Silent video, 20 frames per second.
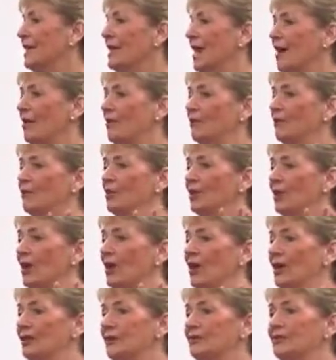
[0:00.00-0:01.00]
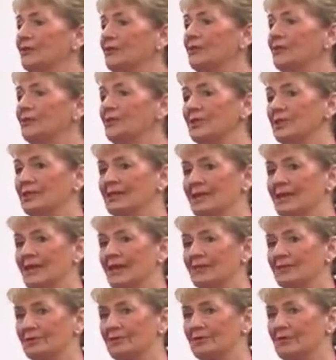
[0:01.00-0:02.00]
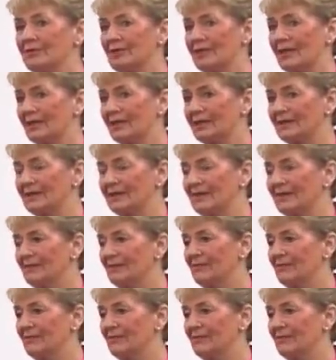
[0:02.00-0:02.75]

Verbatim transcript: Now, would all of you sit down for a second?